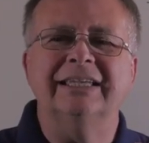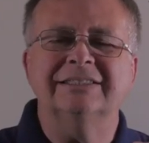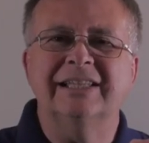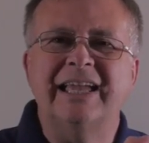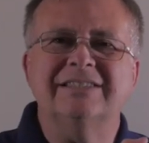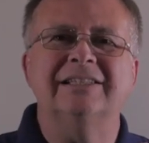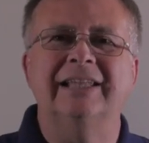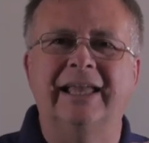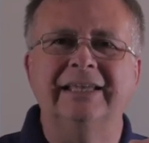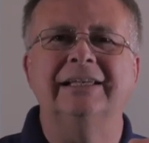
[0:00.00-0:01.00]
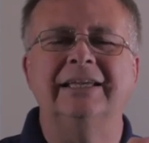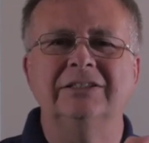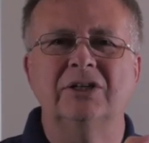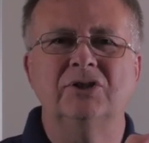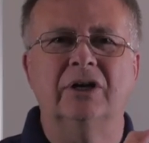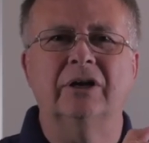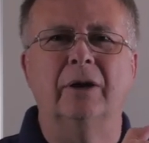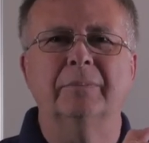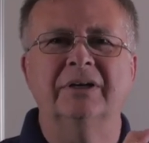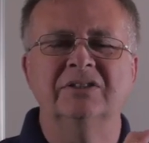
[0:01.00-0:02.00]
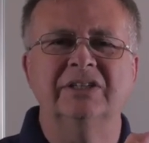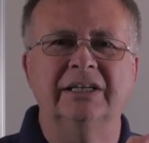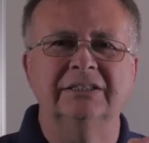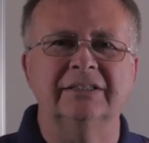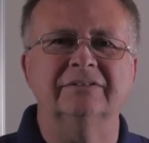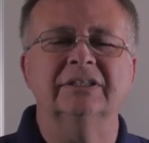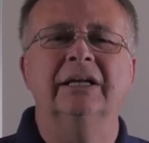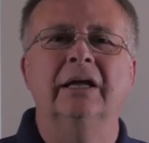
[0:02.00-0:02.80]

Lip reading: It's less likely to chuck up consecutives.